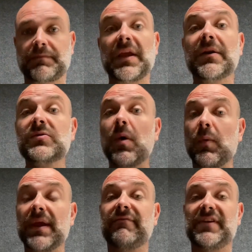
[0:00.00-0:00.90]
Here's what
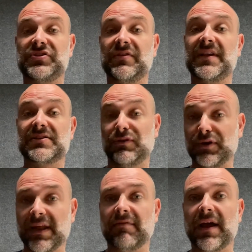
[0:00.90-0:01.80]
we envision this
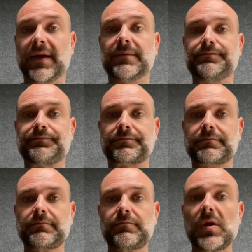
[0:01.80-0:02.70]
looking like.
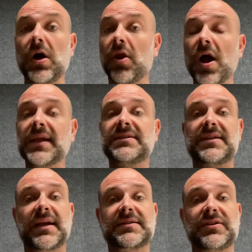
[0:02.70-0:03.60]
On August
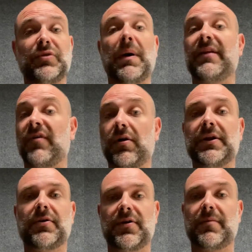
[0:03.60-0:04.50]
6th, you might have
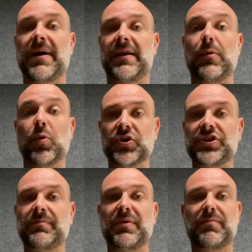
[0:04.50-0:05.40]
already heard about a
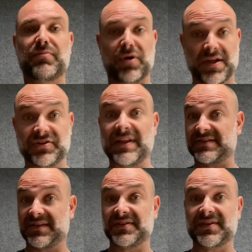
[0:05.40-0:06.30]
worship brunch.
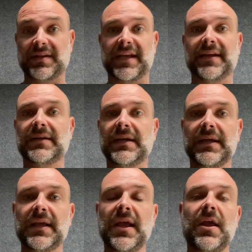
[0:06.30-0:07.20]
this Sunday.
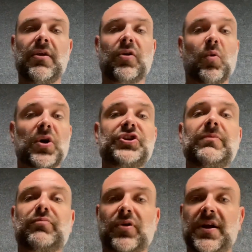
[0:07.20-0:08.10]
The
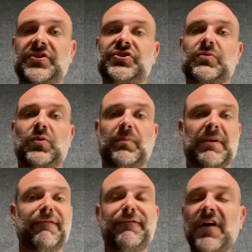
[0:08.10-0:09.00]
worship brunch will
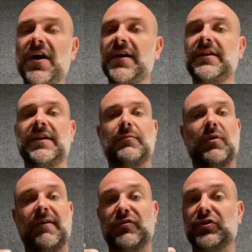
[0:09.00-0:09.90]
be fun.
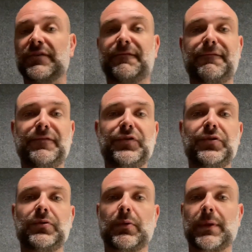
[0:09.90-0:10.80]
We'll have good
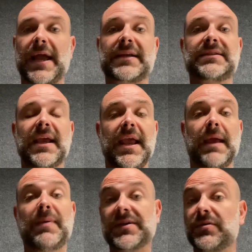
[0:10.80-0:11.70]
food. We'll relax.
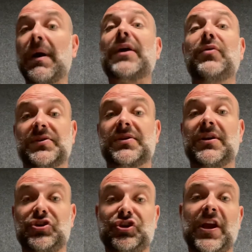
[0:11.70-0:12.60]
And Pastor Michael is going
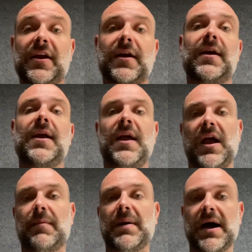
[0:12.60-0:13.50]
to share
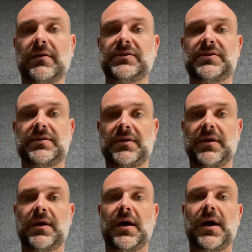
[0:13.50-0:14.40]
about
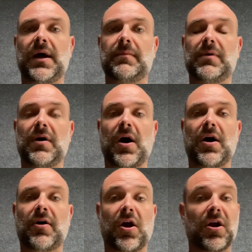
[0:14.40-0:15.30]

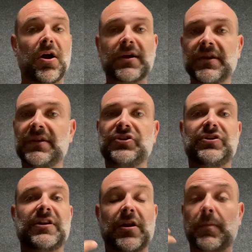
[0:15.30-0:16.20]
our heart
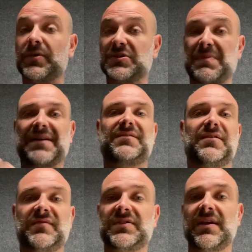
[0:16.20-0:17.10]
condition and our
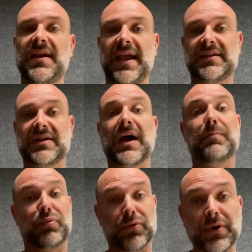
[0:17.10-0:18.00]
perspectives as
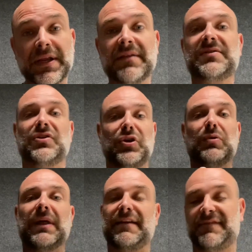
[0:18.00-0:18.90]
God breathes
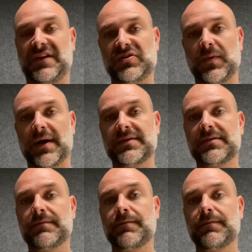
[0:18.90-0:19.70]
new life into us.